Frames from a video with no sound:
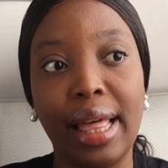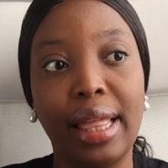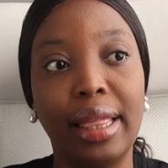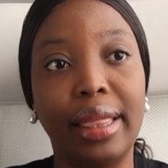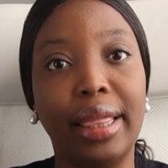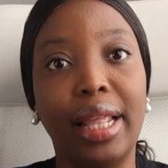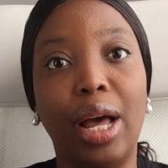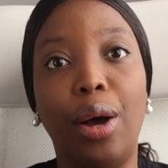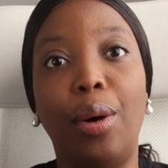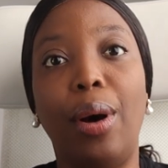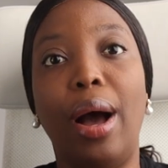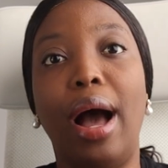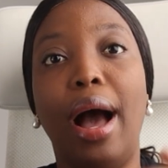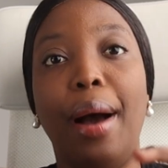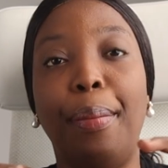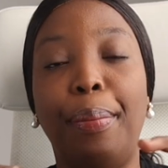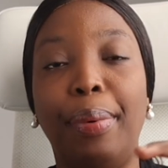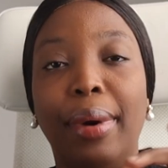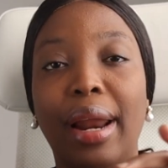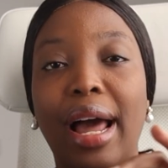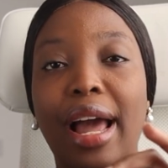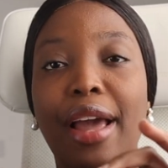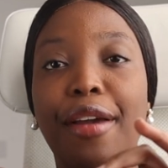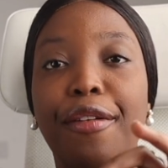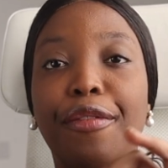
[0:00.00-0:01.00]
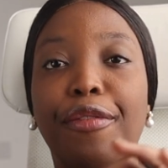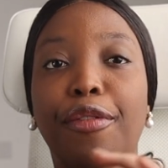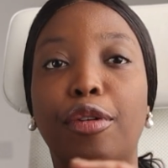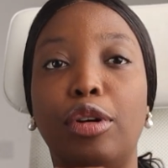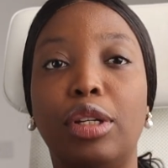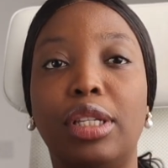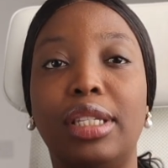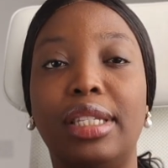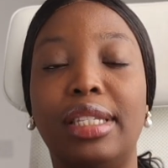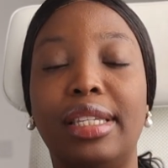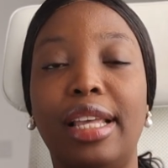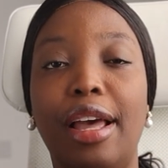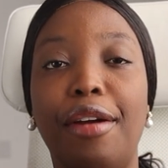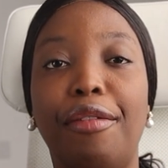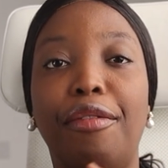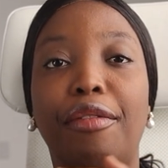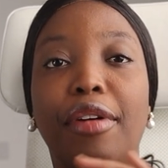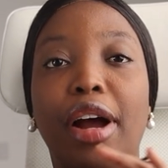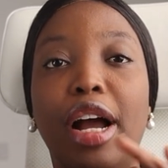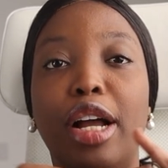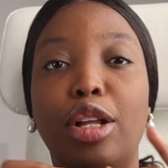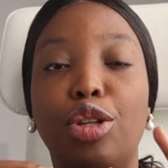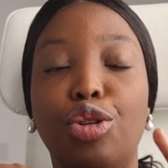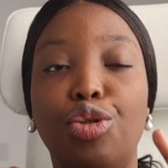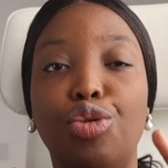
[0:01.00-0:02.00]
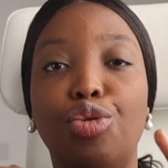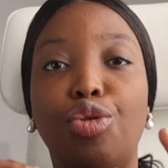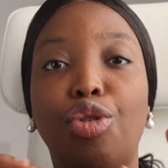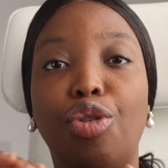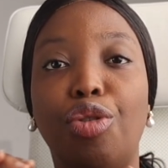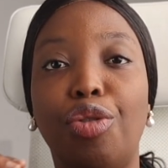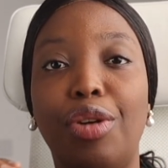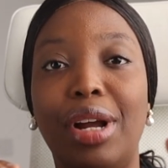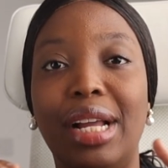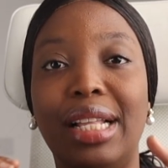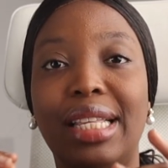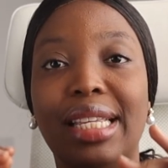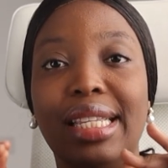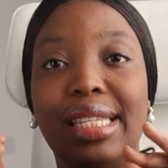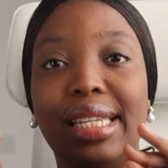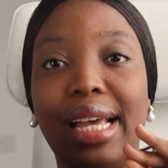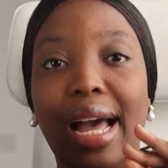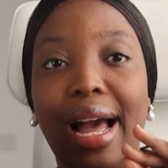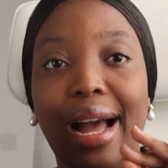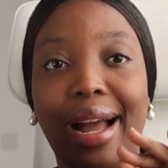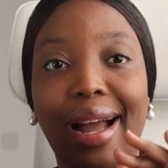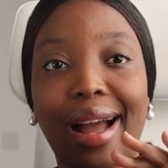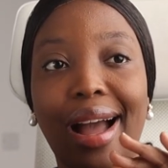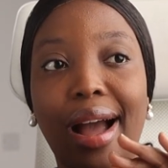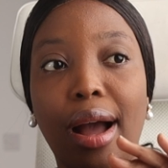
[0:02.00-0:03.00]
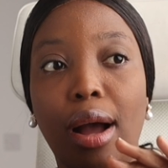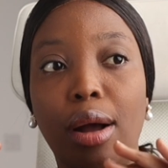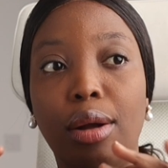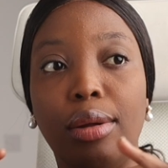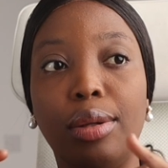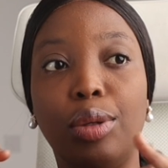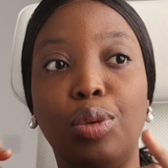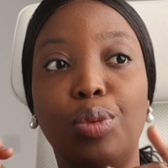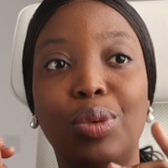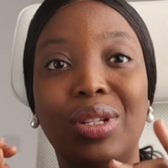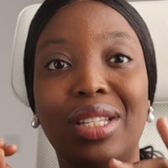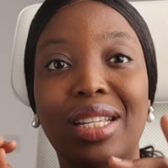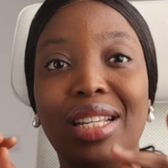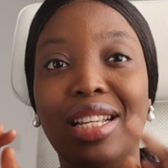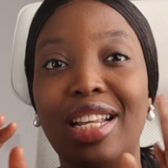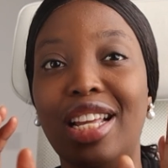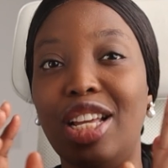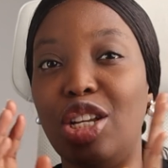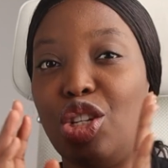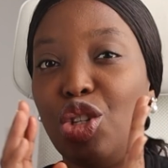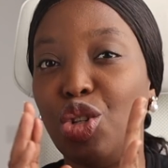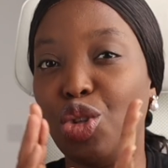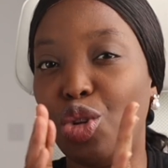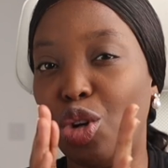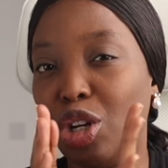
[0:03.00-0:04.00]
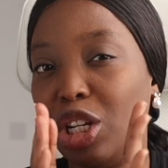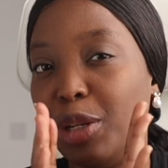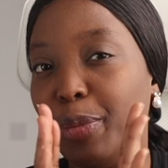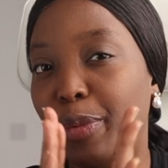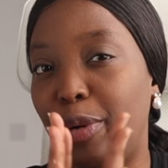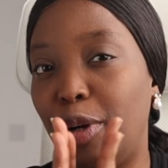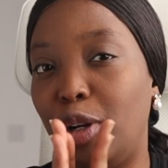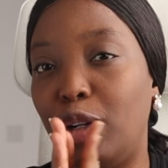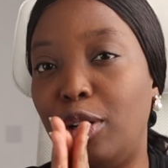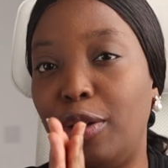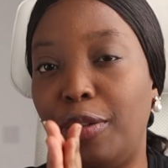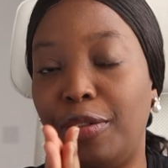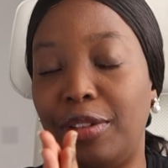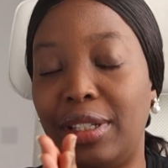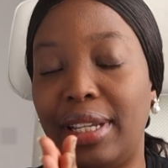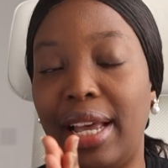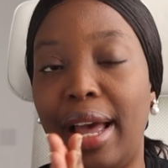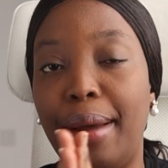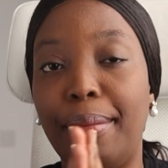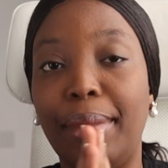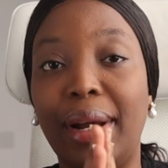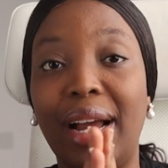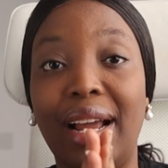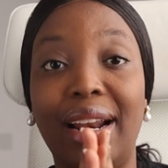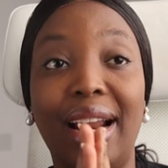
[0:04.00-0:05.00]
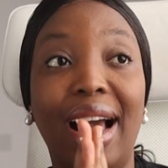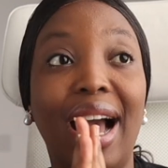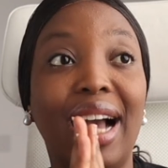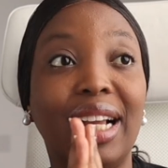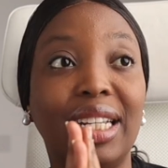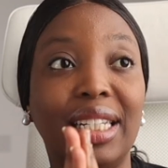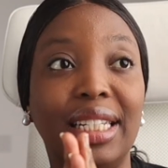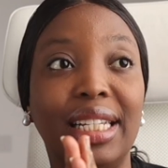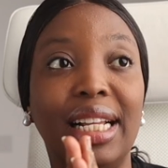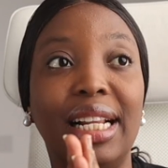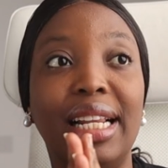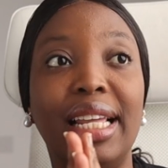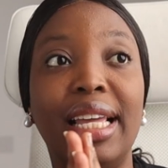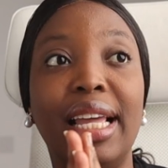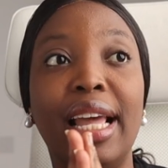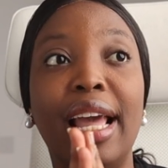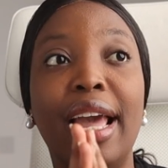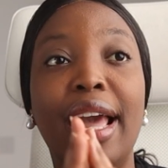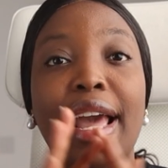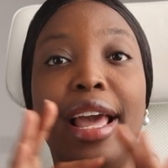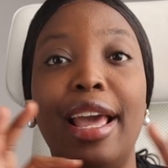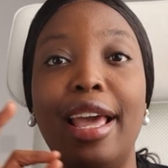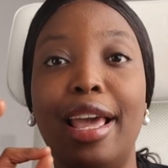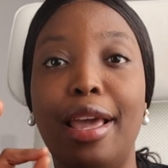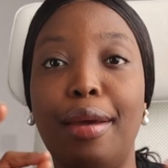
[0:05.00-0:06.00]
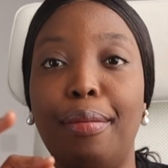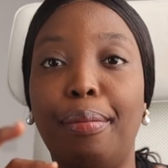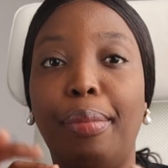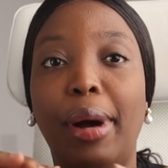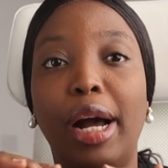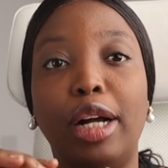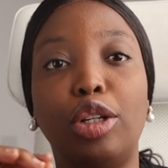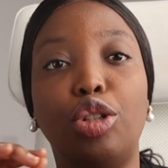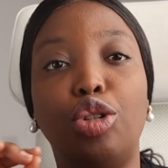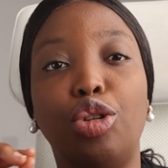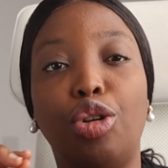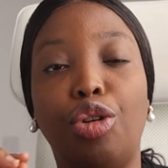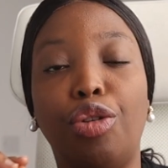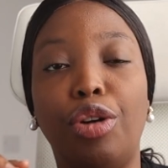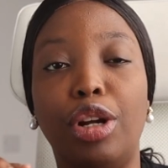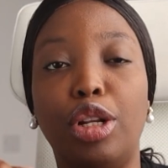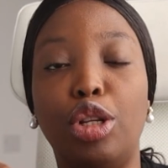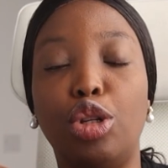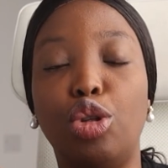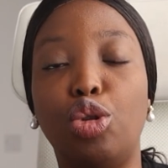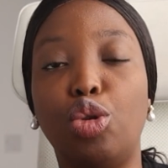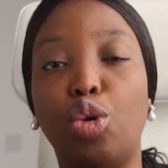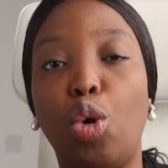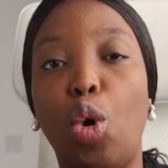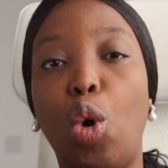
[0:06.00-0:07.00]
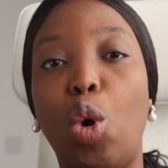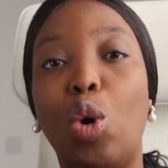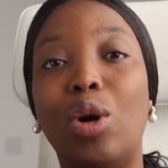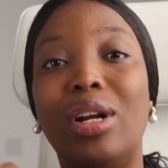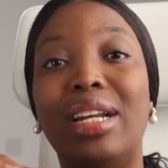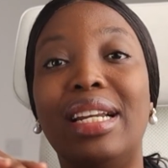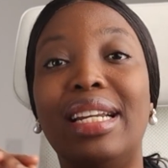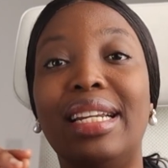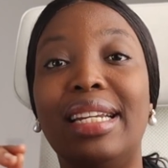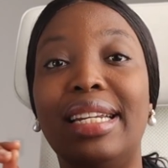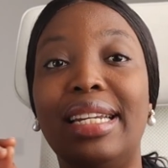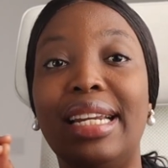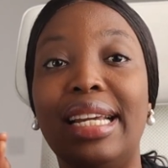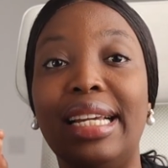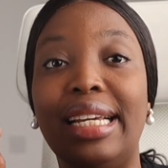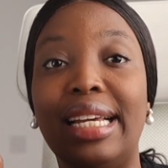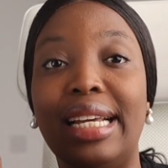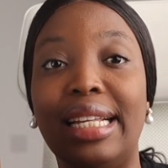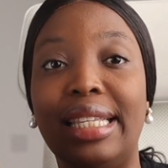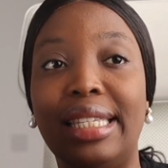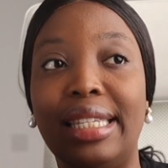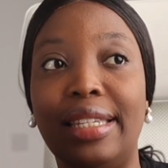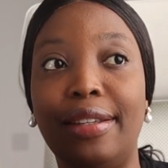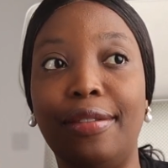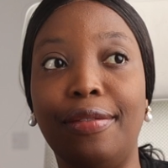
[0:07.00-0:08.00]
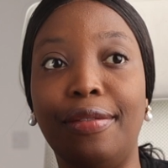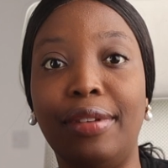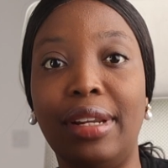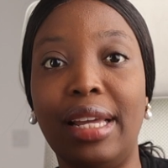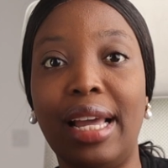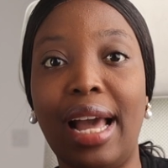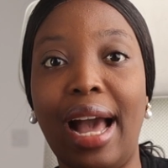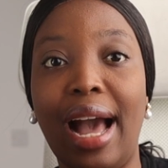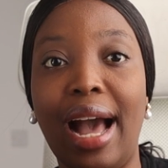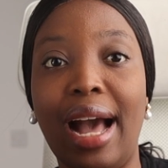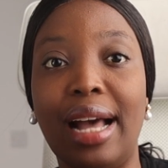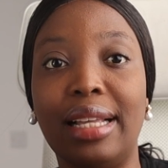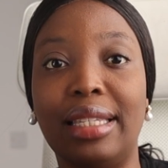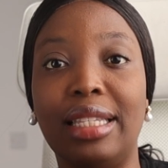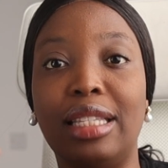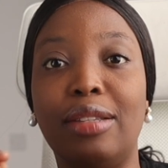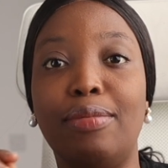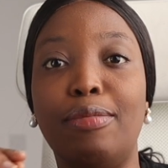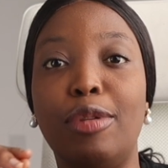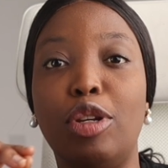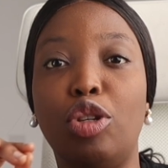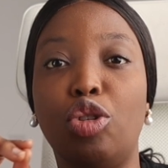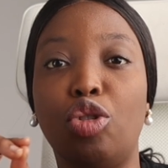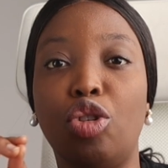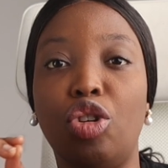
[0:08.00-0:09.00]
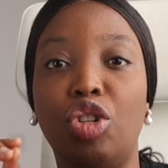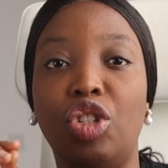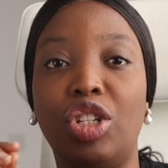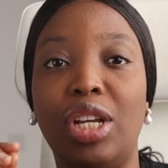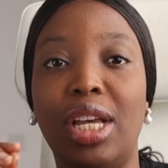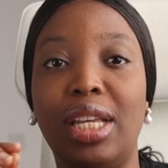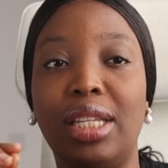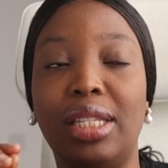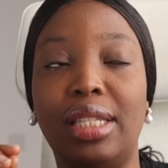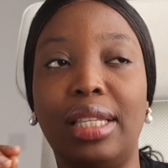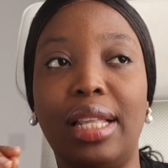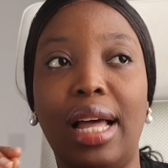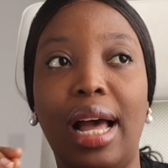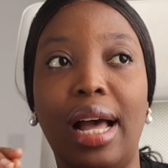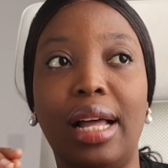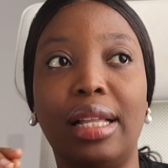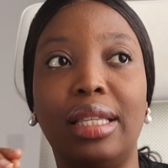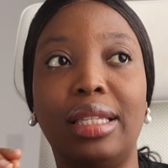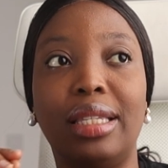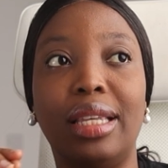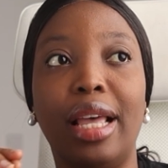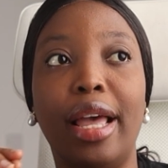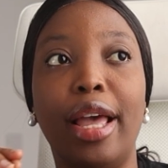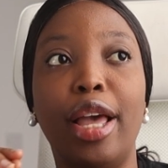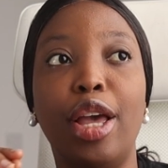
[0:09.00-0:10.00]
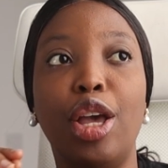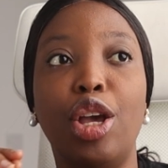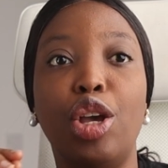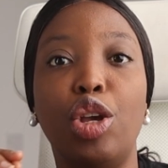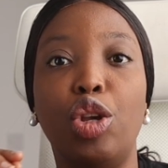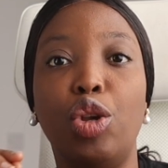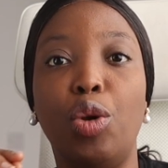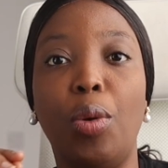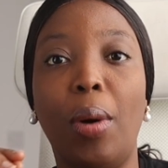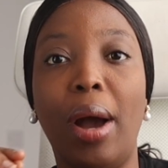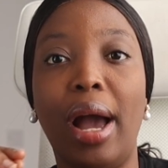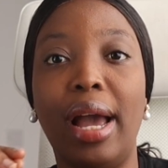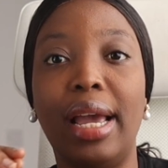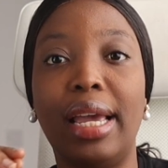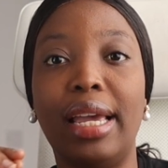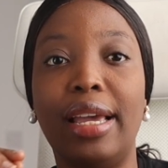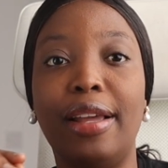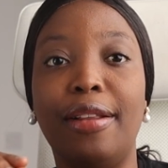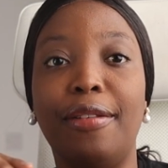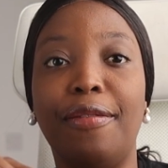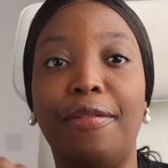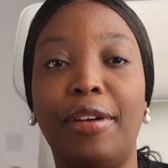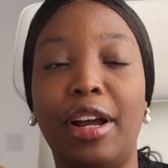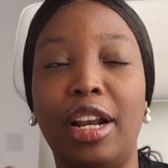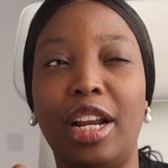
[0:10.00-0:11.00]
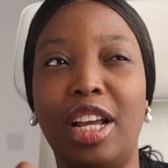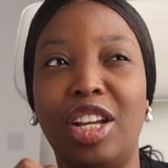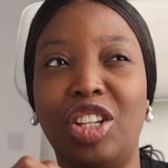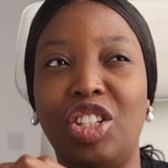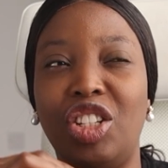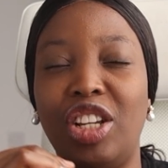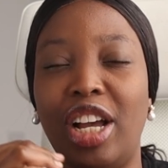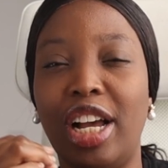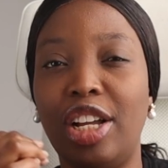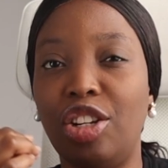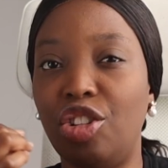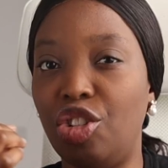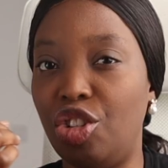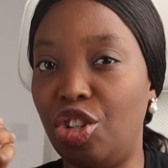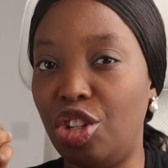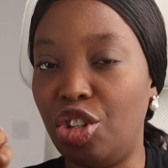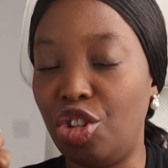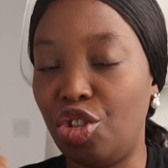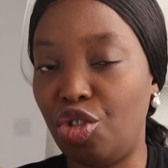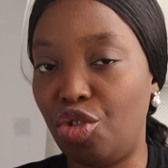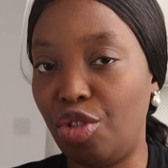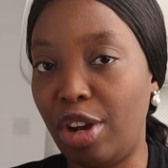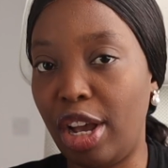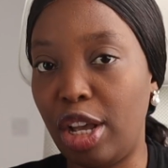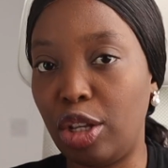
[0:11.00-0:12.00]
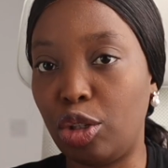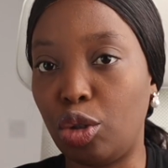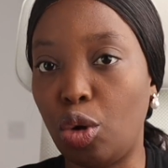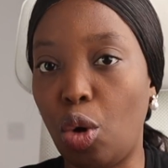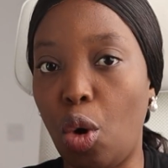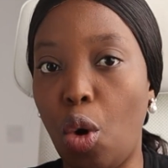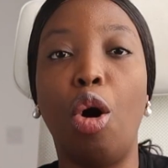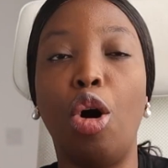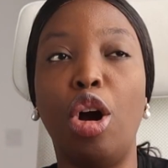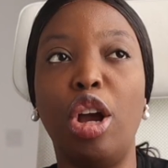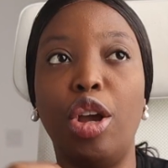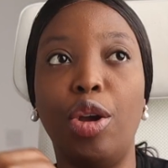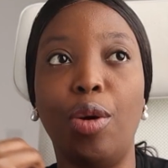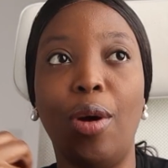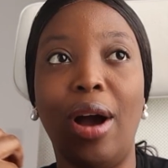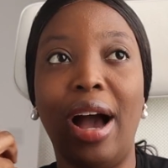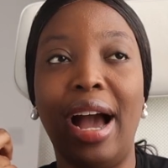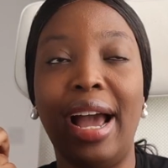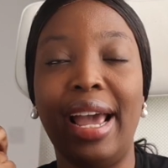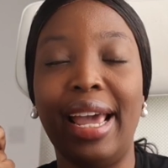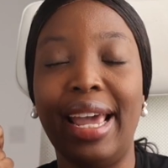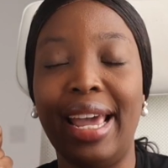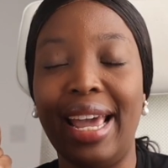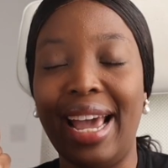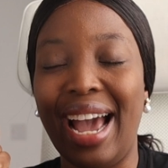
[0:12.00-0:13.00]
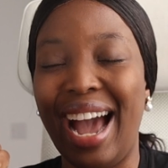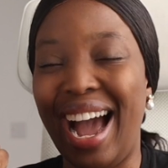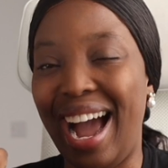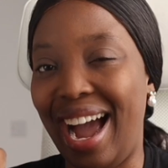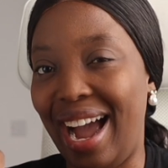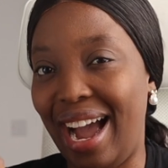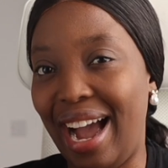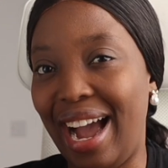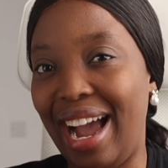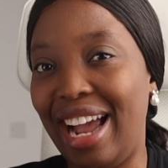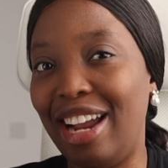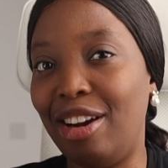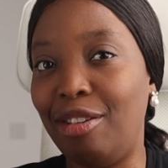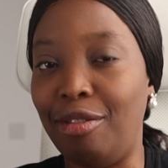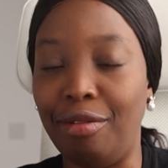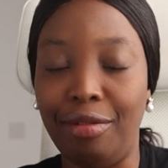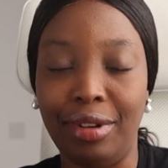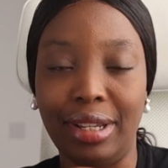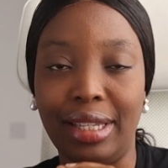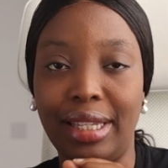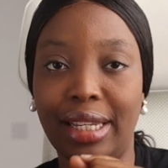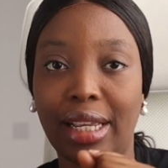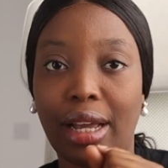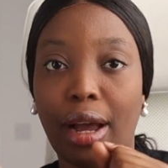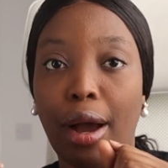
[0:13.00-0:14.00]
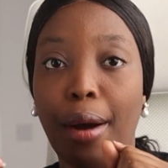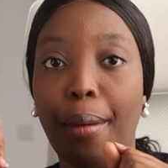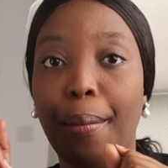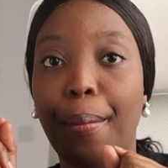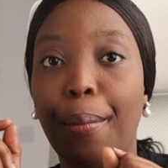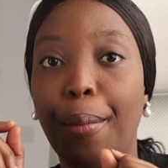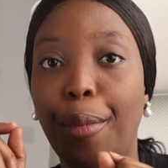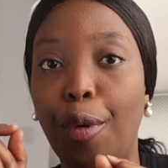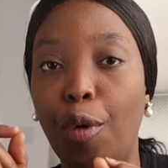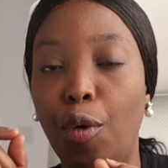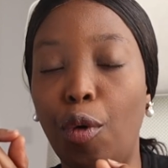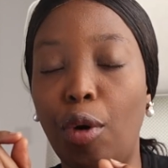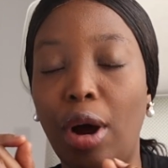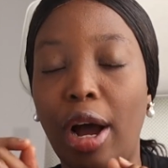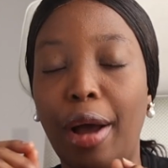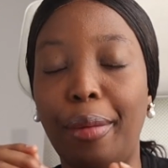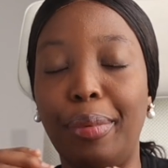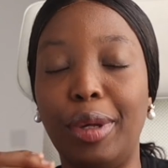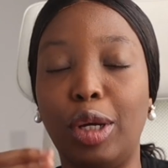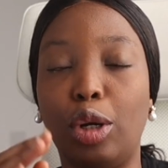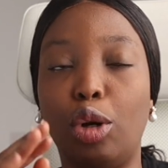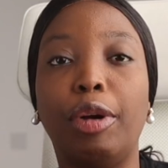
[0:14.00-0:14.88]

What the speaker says: Now, applying for several new credit accounts within a short period of time can actually impact your credit score negatively, as it may suggest that you are in financial distress or you are a high-risk borrower.